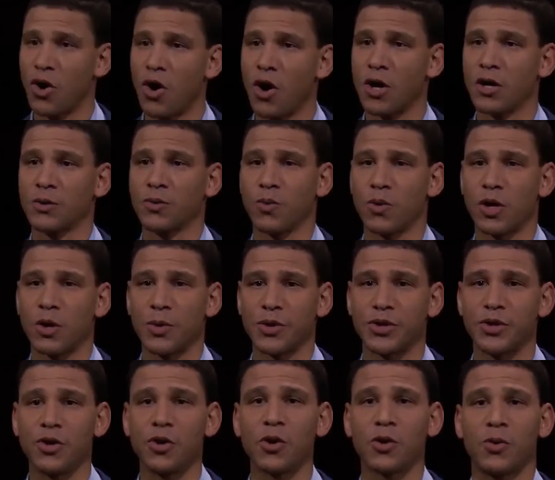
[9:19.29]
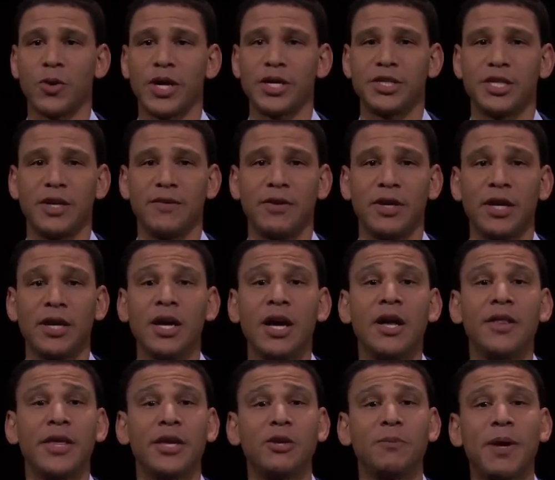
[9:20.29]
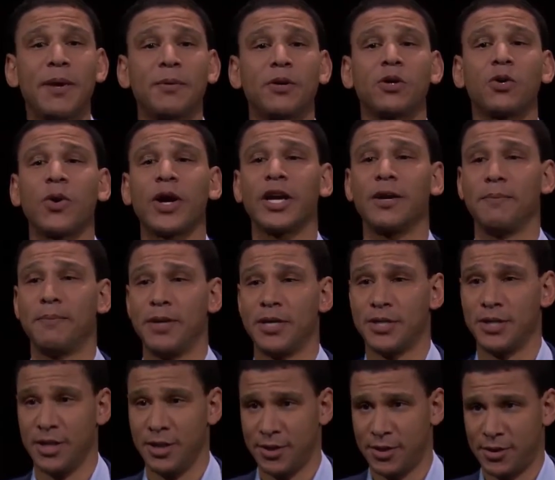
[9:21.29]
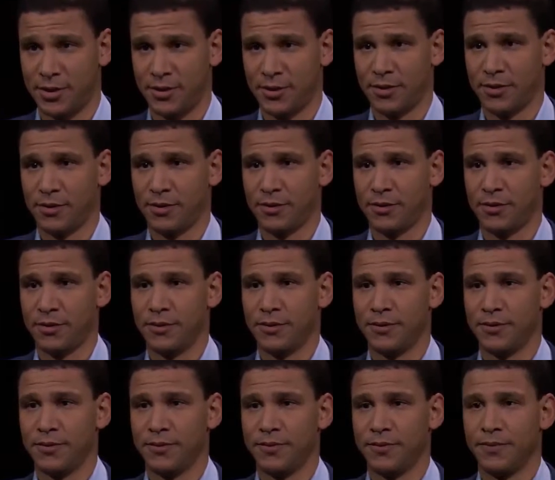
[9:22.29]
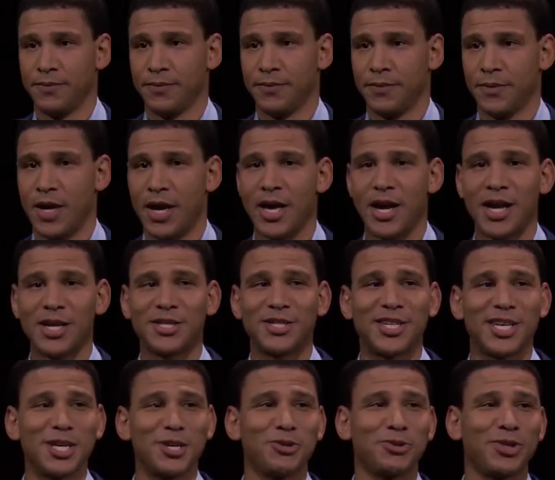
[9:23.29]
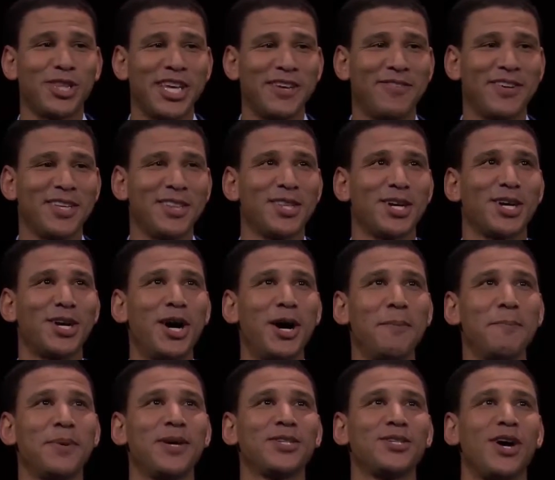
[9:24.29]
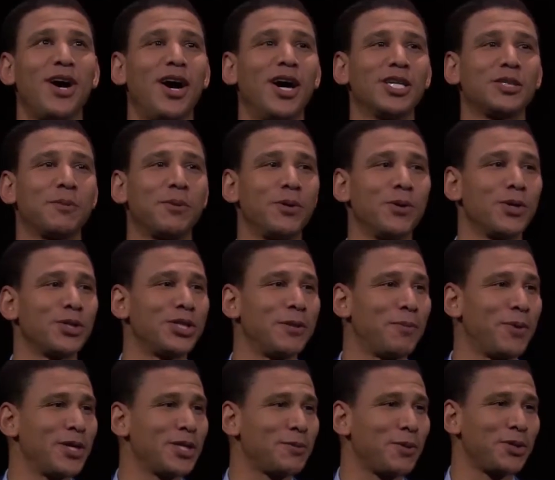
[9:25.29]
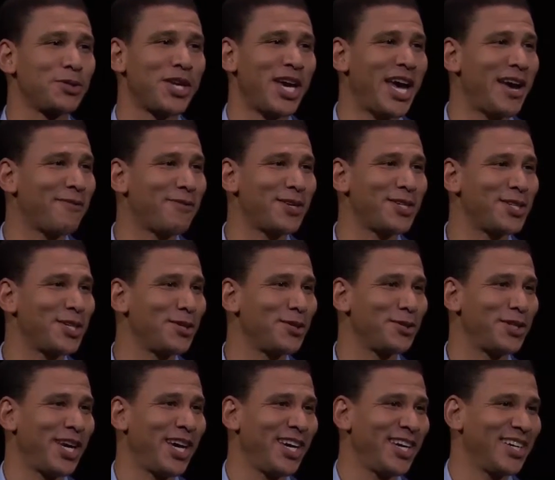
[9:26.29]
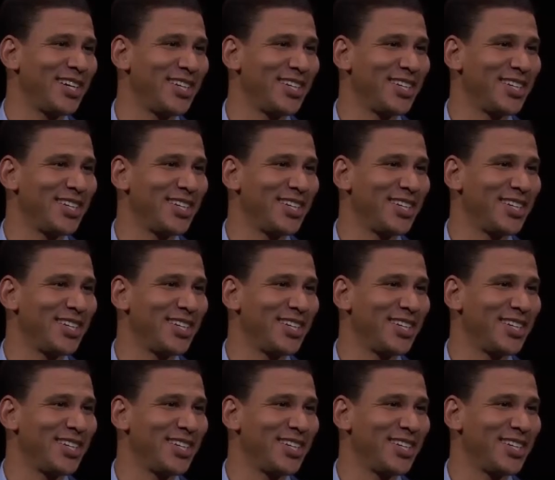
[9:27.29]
hard work, with your creativity, that you'd be able to create a business. And I see you living the Compass entrepreneurship principles every single day.